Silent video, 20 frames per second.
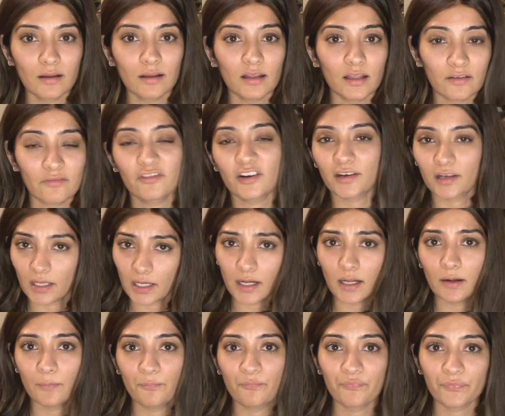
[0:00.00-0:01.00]
every
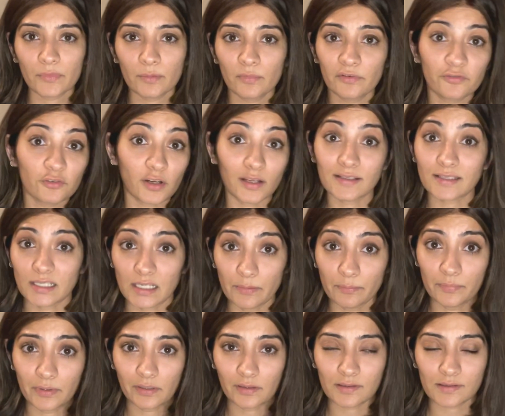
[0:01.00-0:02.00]
night before I sleep
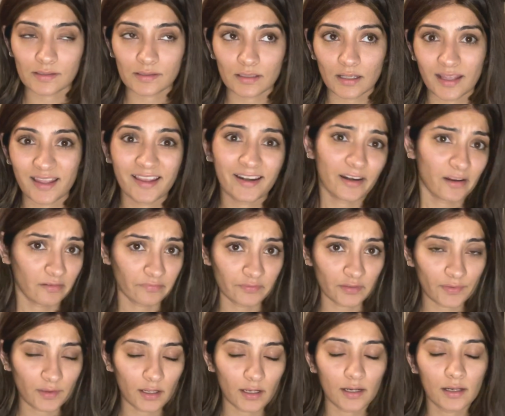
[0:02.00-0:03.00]
because I crave for
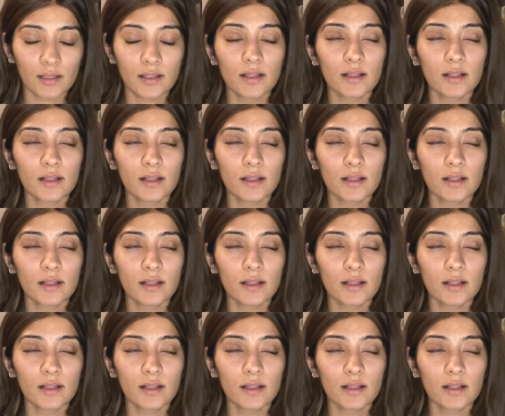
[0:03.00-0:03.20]
that.